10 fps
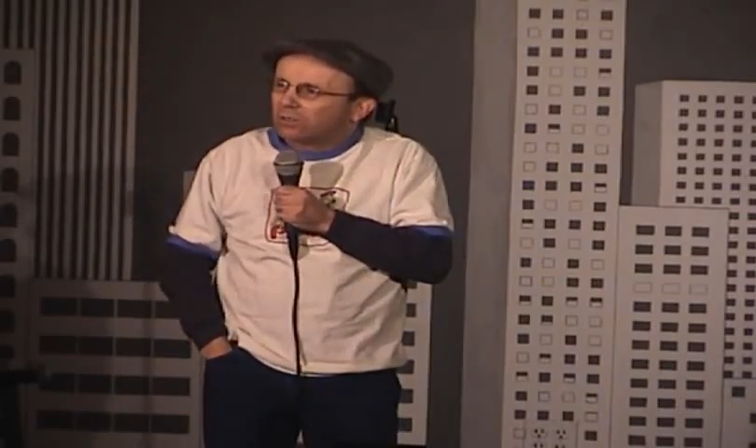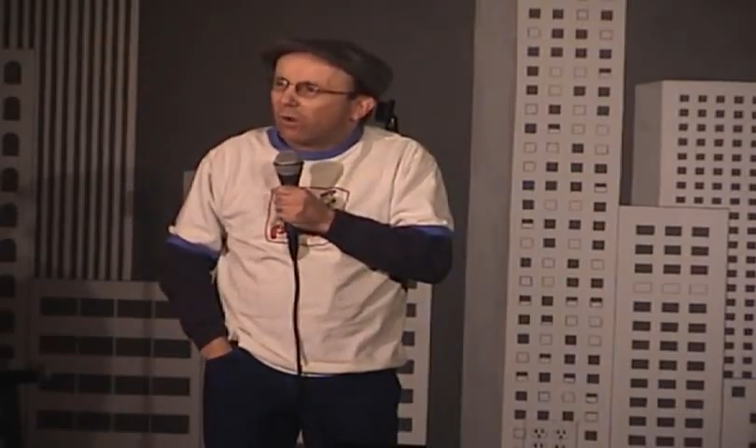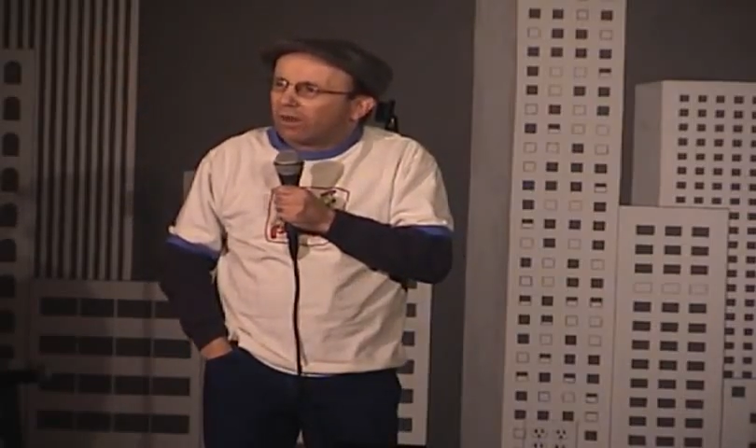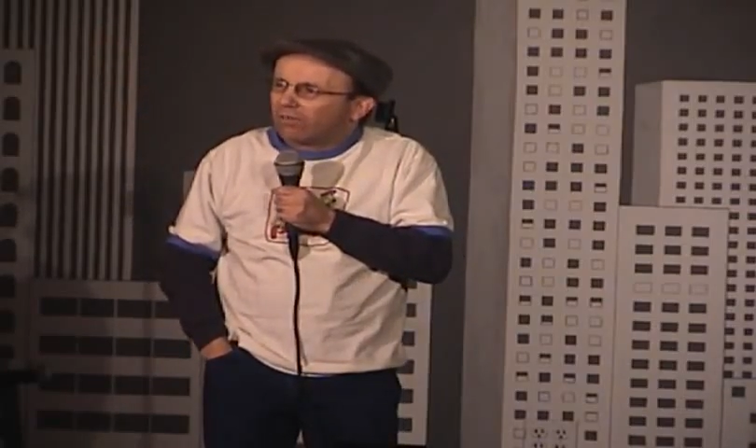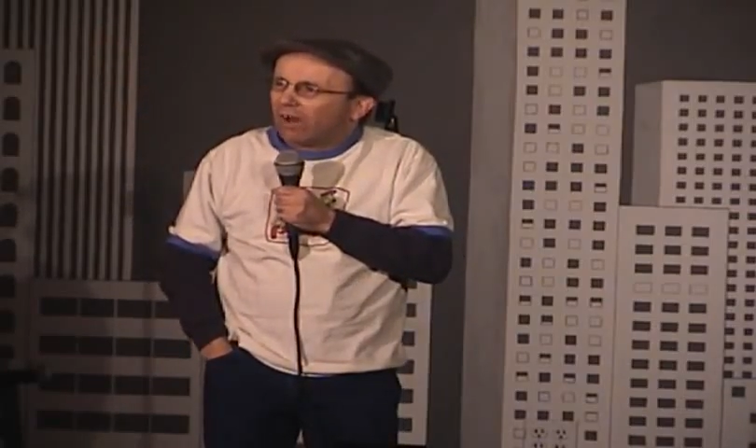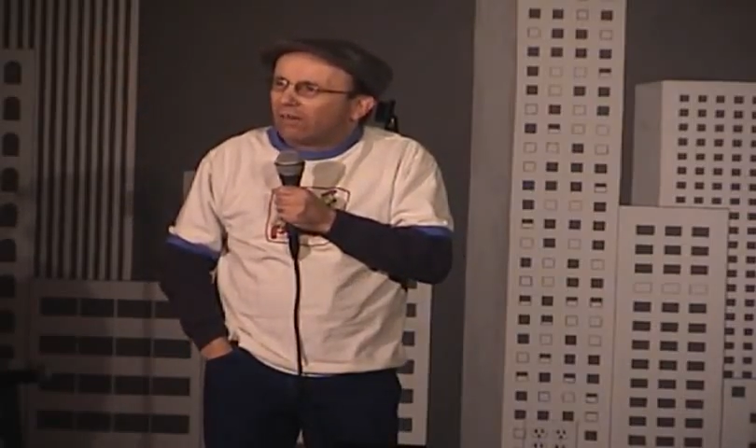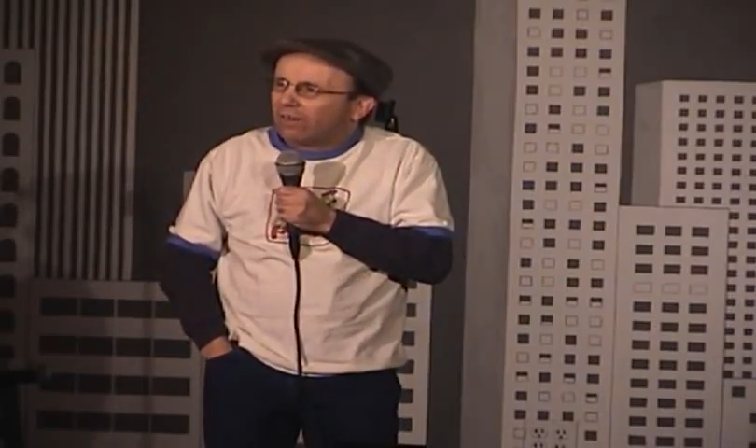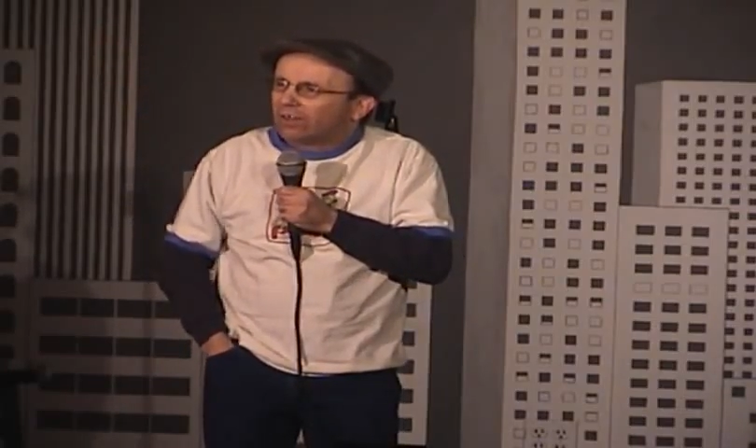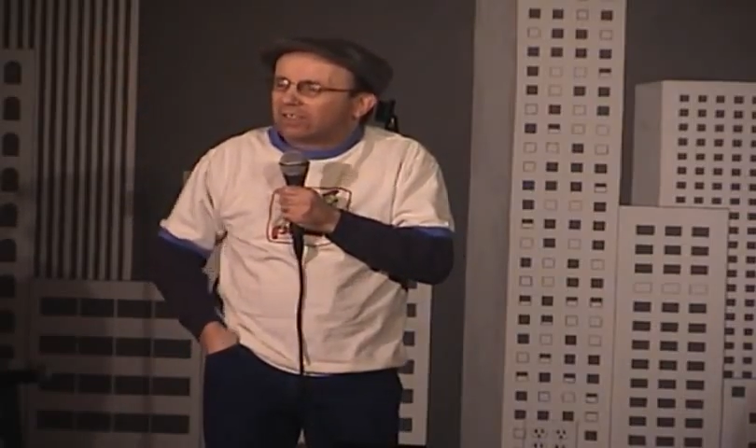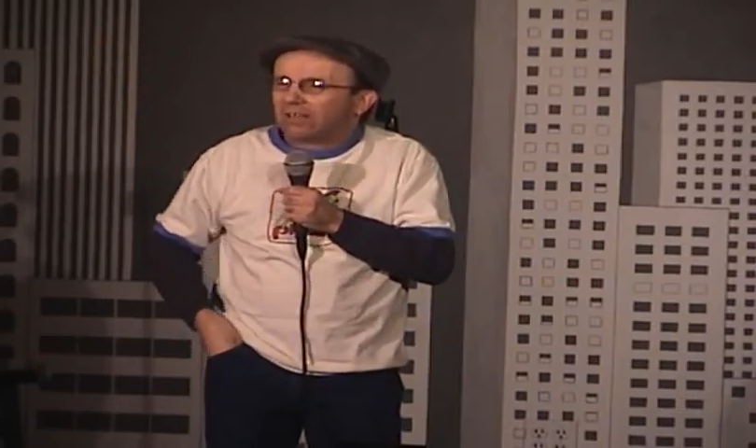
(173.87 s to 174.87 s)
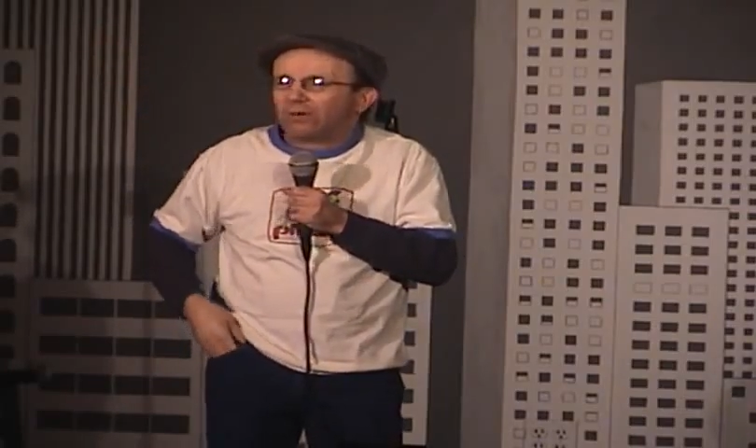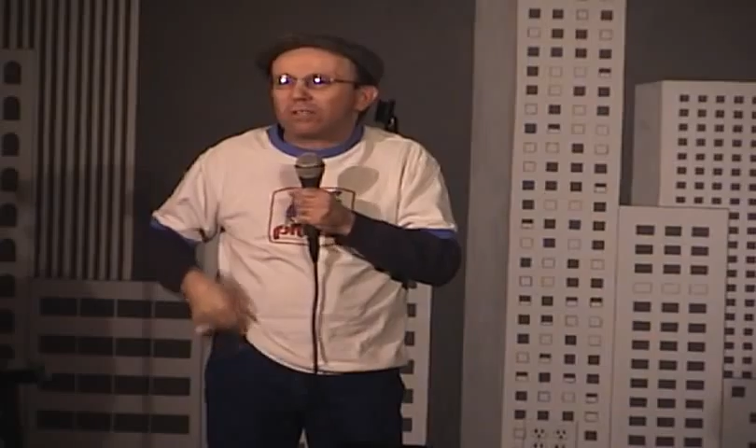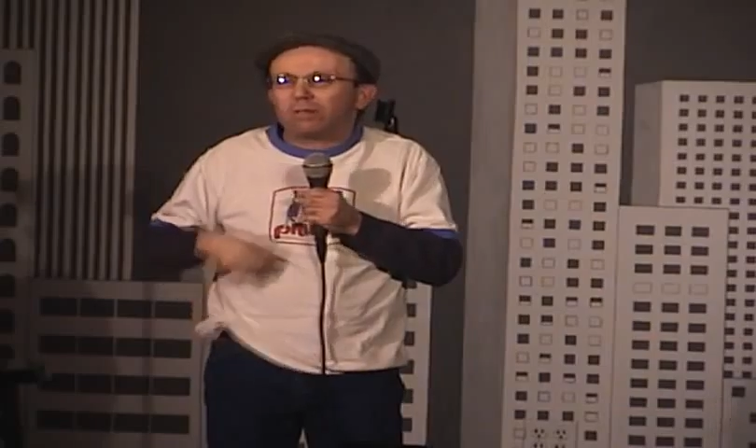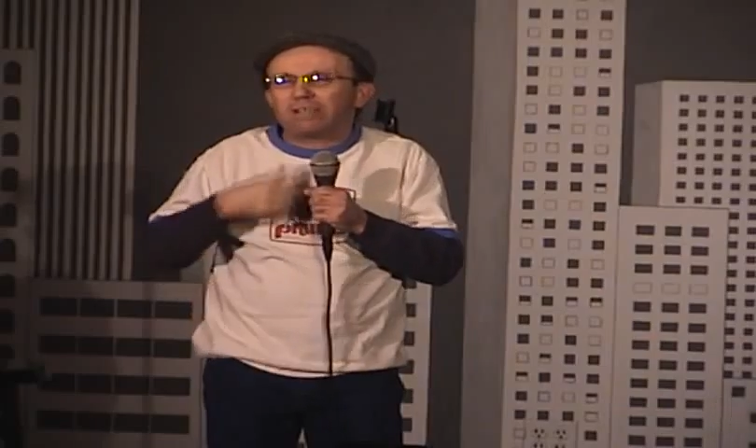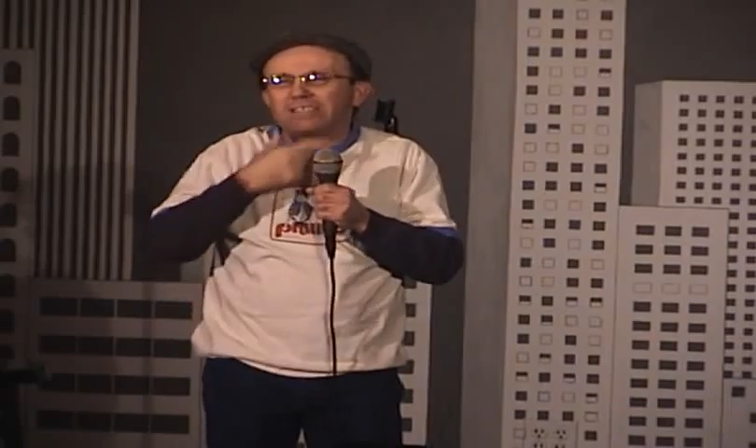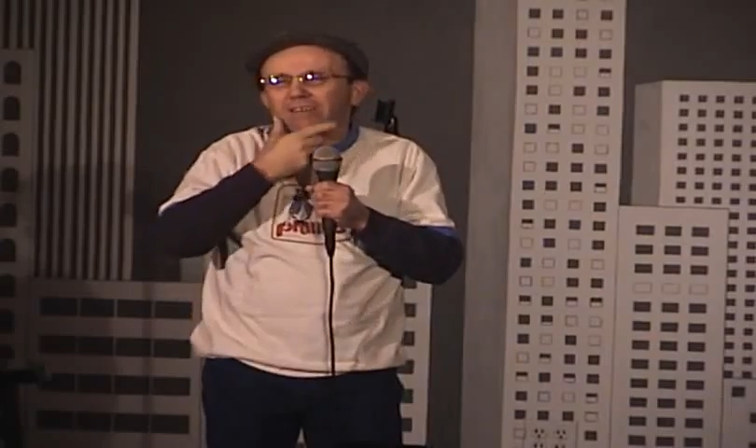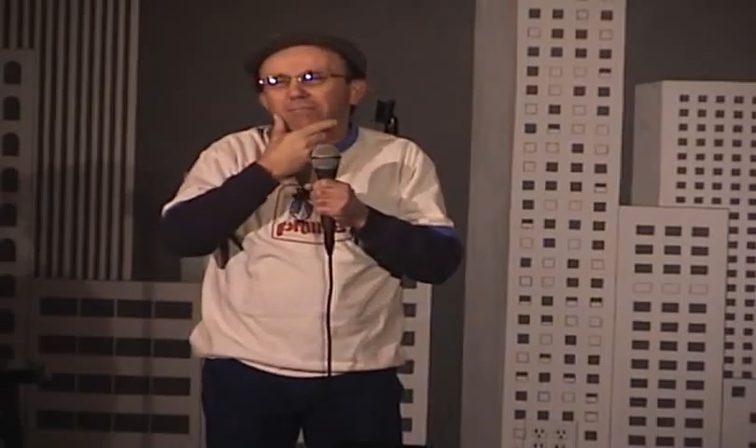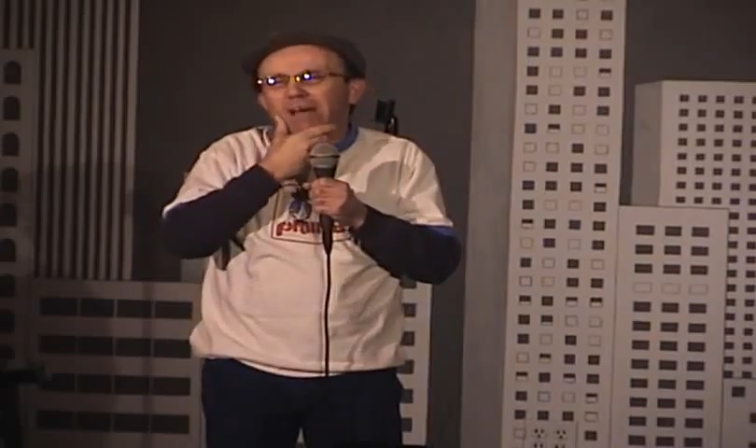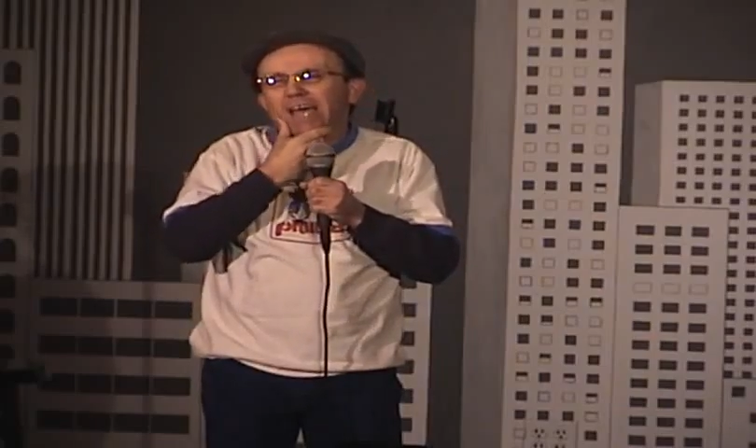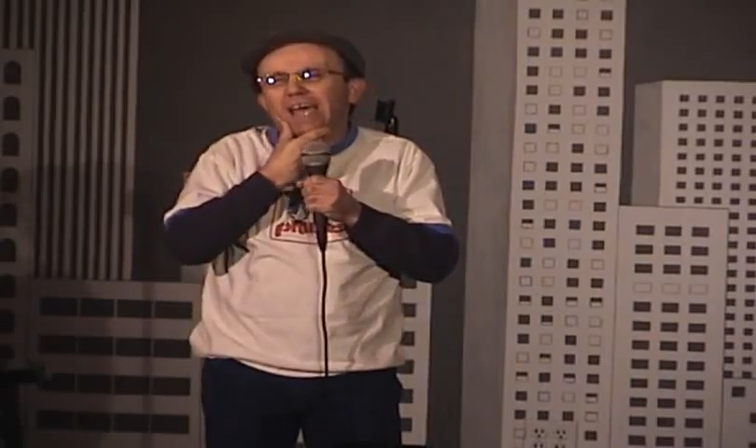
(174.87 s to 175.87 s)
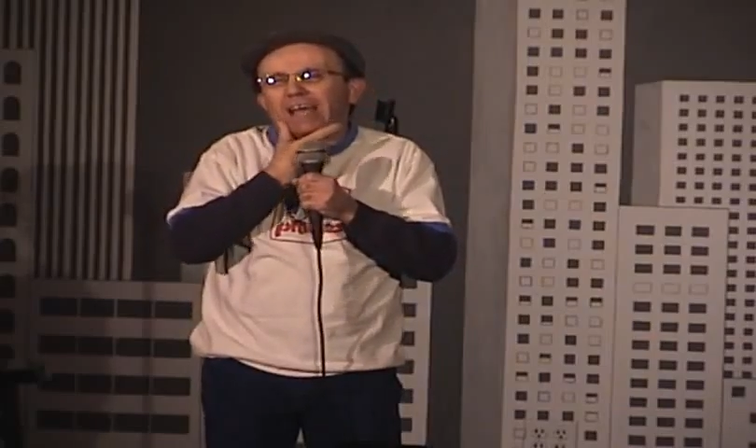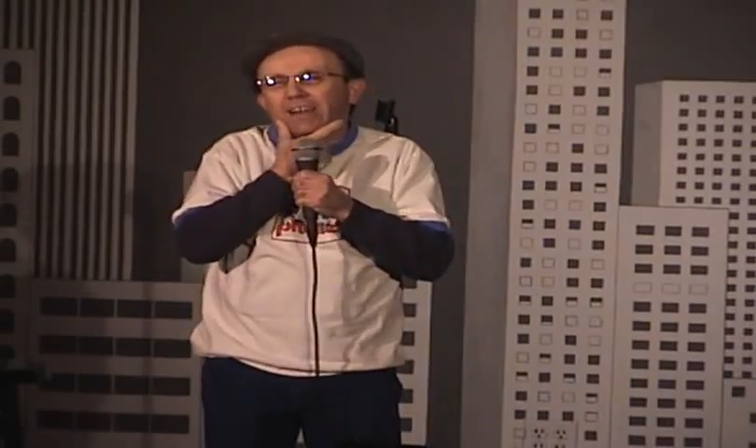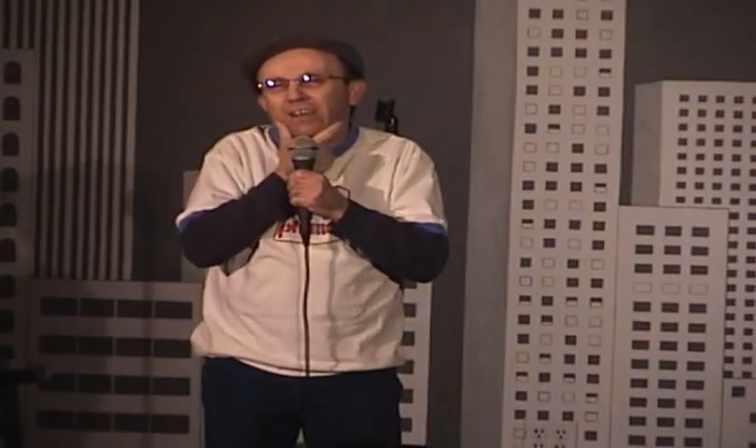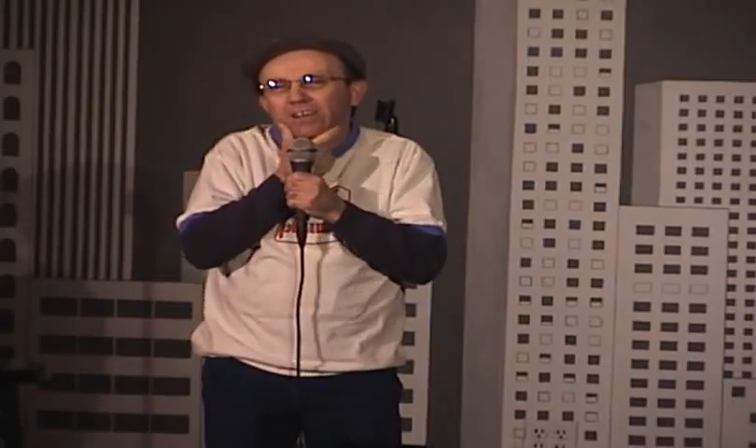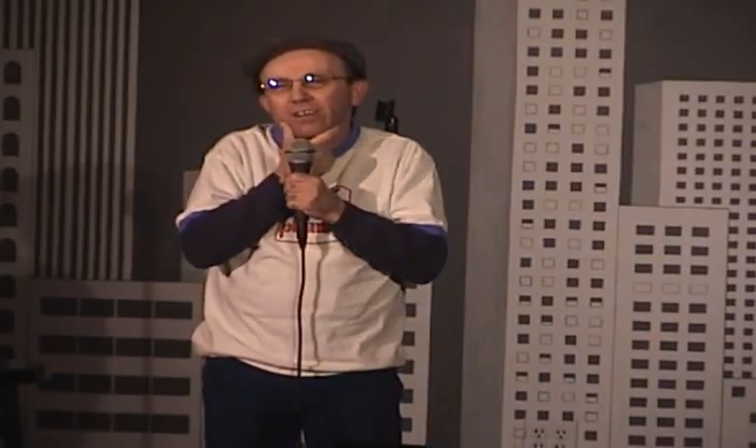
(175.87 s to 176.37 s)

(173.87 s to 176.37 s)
twenty-five years, and I thought to myself, man,